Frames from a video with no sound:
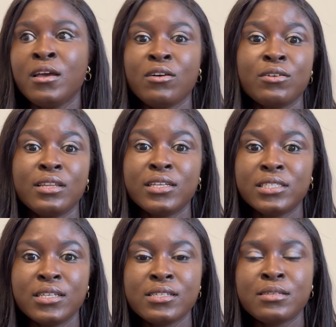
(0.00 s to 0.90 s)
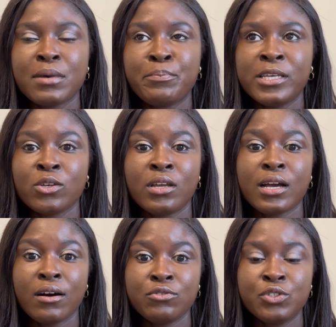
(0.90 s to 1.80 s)
conditions based on the
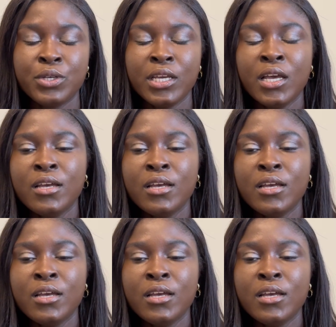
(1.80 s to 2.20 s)
country.